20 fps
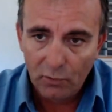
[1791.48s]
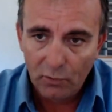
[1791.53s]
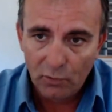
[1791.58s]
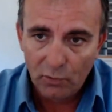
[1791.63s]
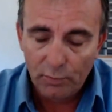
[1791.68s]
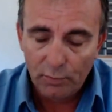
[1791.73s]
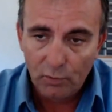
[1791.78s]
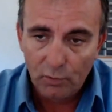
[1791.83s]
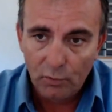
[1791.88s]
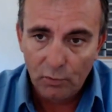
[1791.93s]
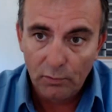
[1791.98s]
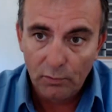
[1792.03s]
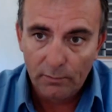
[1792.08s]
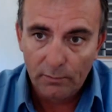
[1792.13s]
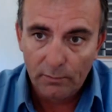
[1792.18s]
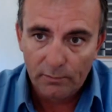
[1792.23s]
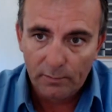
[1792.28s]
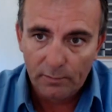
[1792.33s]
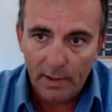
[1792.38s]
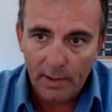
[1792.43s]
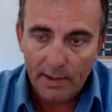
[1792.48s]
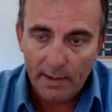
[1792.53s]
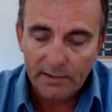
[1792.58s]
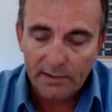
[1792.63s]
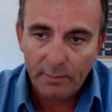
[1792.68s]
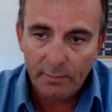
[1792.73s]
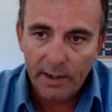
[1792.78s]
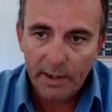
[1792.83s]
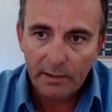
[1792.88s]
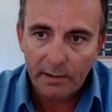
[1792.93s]
soluble
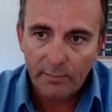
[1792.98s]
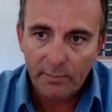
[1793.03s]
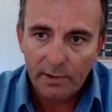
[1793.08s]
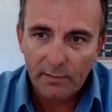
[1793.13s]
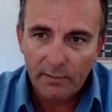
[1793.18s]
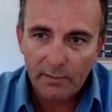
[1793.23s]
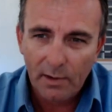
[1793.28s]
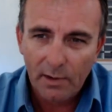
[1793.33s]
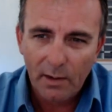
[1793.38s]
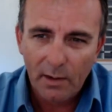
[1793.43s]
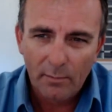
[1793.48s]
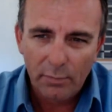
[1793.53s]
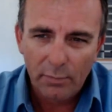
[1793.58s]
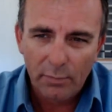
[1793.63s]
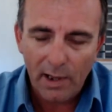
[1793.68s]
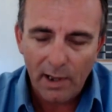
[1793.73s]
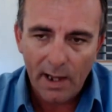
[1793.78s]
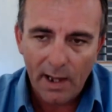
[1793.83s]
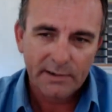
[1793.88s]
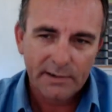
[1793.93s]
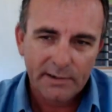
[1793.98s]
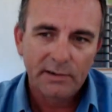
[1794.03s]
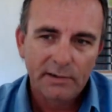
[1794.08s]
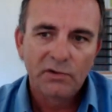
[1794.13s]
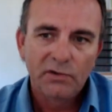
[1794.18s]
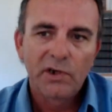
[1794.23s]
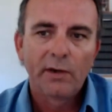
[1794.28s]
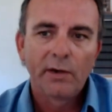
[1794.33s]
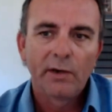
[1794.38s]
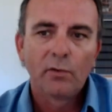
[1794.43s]
aspect, but
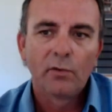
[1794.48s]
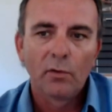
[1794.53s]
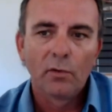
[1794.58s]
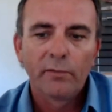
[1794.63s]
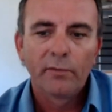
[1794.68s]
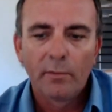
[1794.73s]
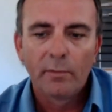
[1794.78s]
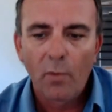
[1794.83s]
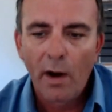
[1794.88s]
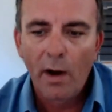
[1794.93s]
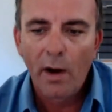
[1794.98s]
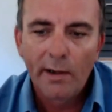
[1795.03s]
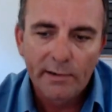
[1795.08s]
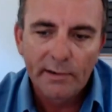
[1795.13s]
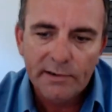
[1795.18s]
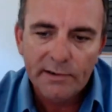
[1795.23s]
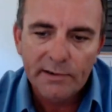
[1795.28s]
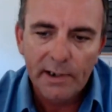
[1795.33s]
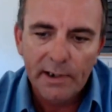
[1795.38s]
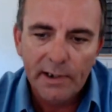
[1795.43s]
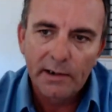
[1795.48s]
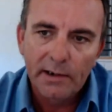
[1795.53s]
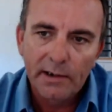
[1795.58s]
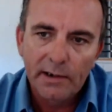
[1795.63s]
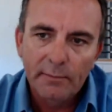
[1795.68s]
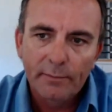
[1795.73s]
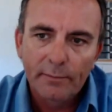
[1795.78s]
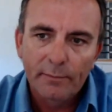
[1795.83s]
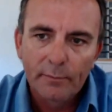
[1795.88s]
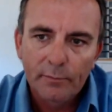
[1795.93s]
plants in general, from my
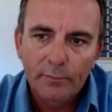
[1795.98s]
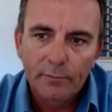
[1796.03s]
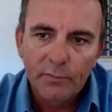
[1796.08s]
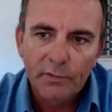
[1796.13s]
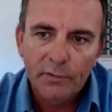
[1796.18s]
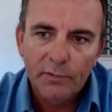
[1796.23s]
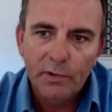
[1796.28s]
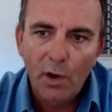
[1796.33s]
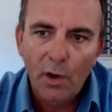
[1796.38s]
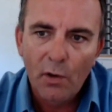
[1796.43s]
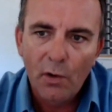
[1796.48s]
understanding,